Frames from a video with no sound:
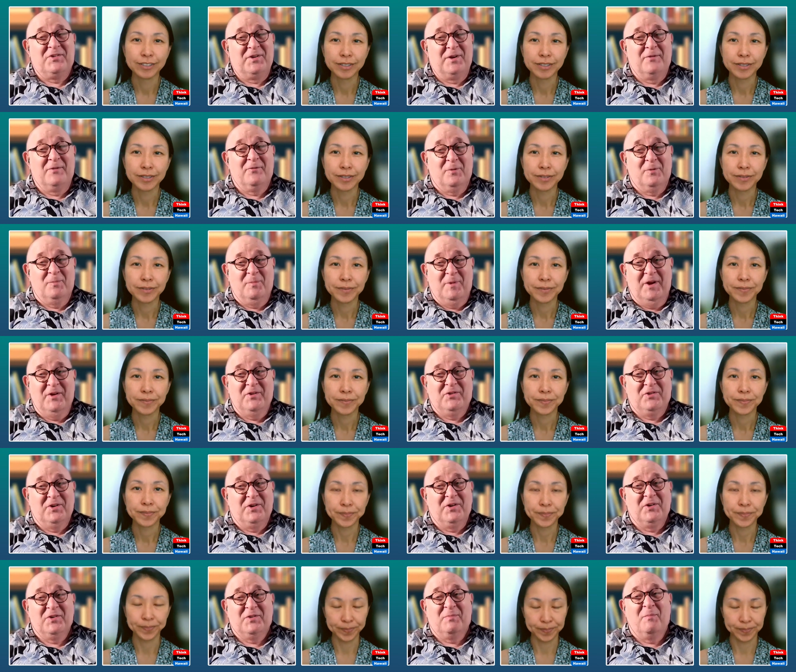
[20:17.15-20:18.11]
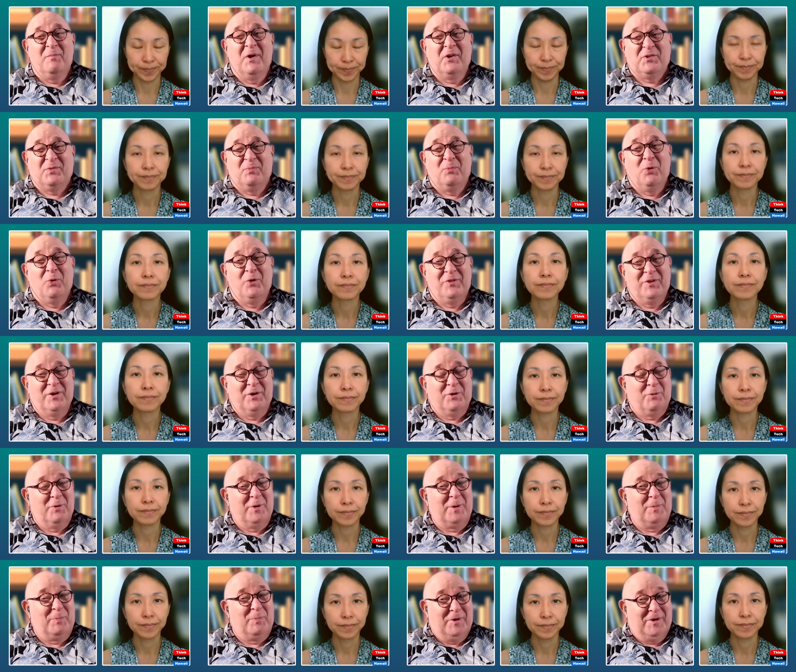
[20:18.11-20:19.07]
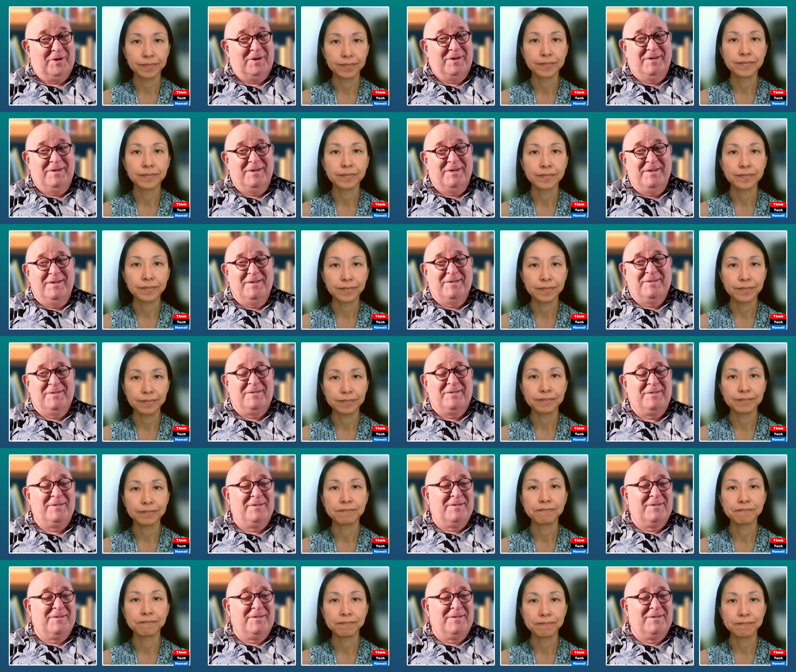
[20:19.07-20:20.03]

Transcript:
Speaker 1: the information is much more than creepy. For